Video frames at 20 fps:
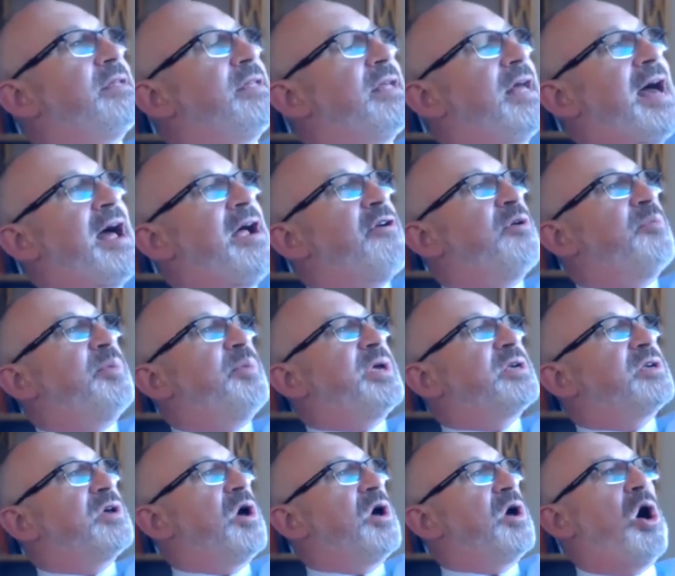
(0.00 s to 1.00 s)

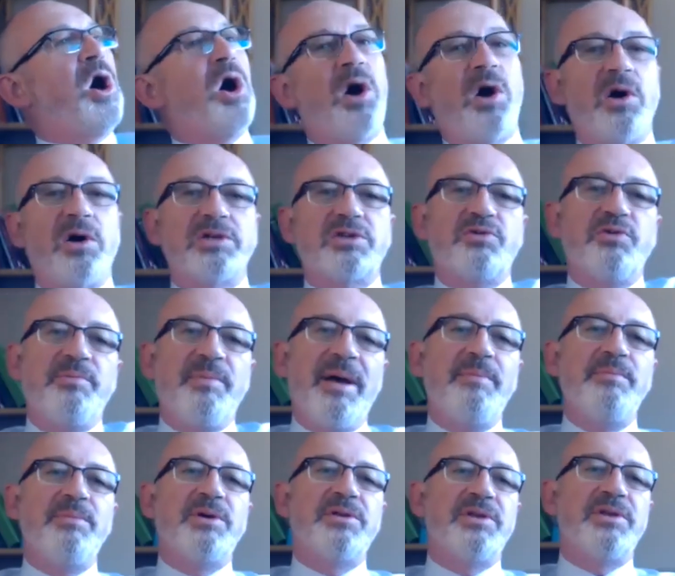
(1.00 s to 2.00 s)
Arabic art,
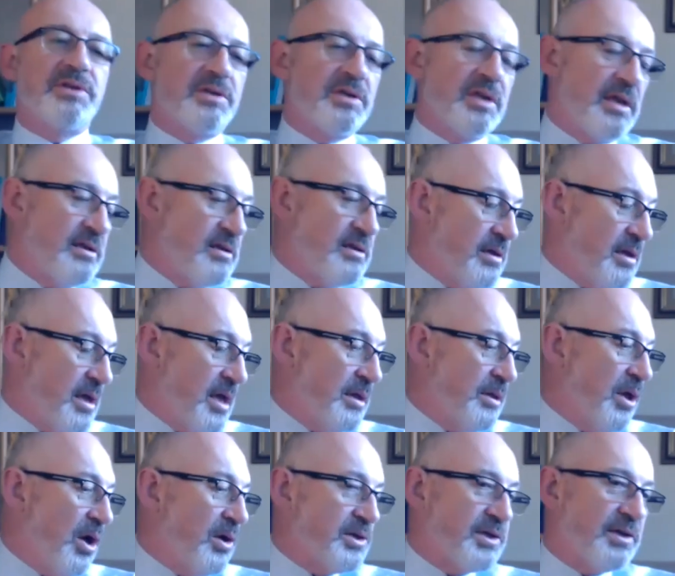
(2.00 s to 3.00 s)
remember that a
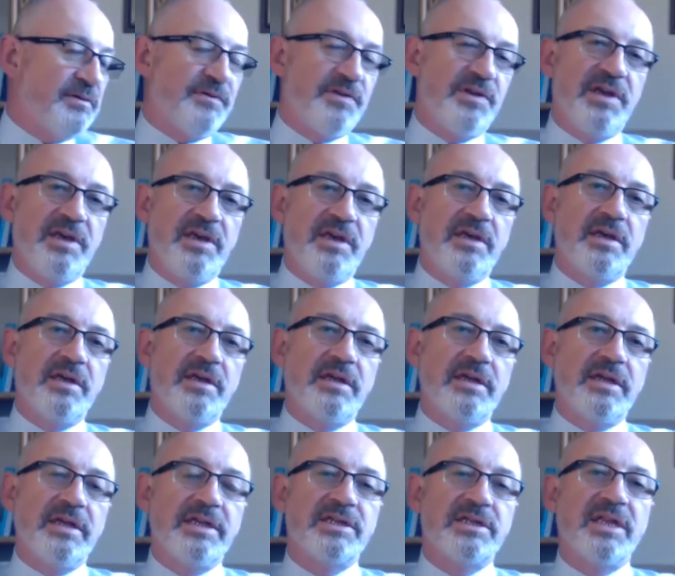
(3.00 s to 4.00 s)
lot of the
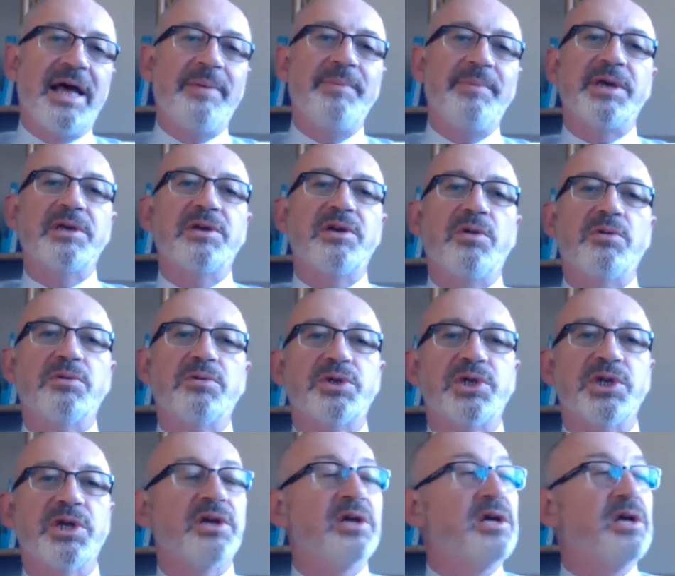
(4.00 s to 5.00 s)
Islamic
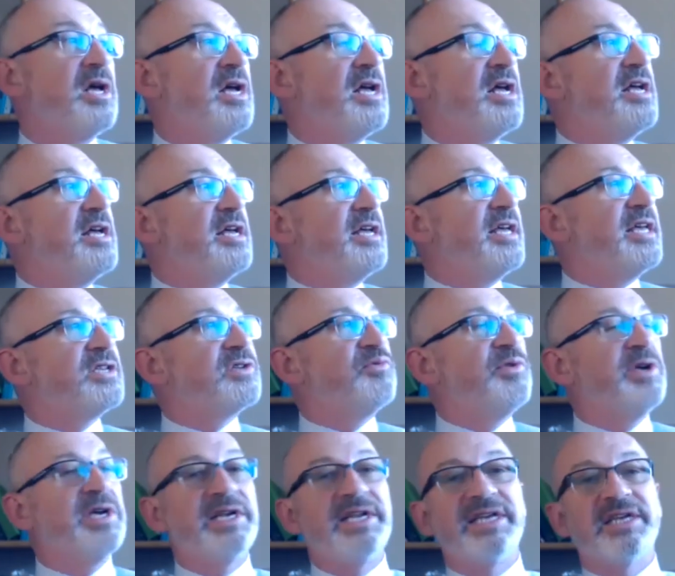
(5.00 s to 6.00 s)
culture is
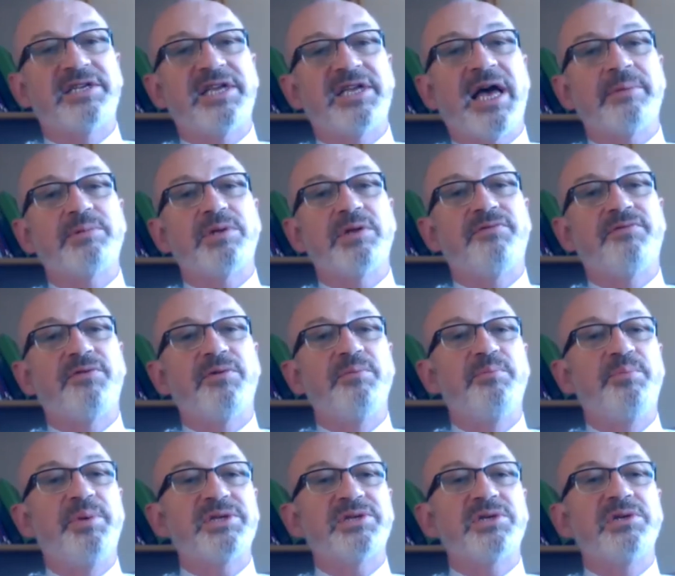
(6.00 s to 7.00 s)
really adapted
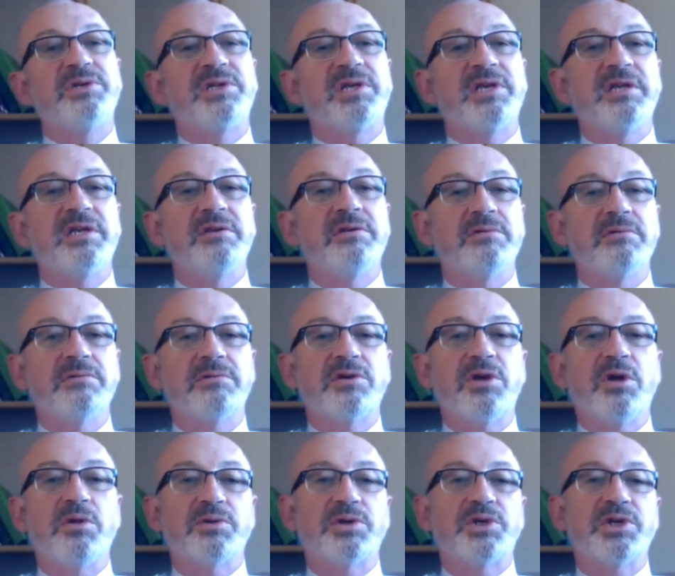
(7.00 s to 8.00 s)
from Byzantine
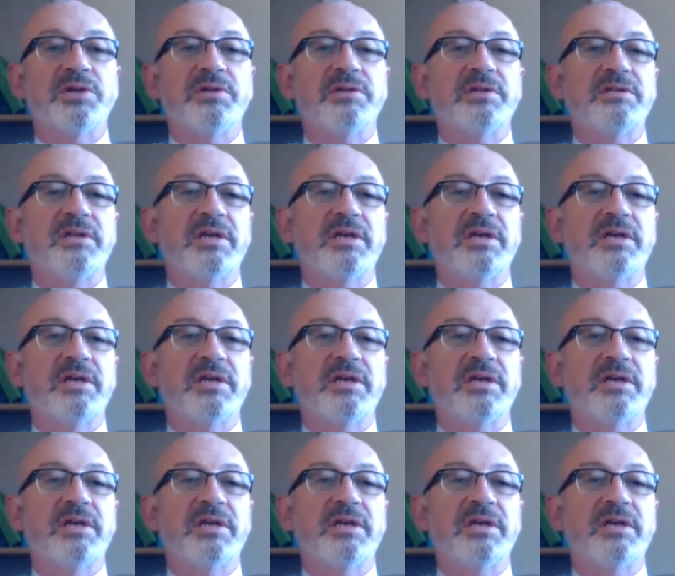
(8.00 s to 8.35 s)
culture.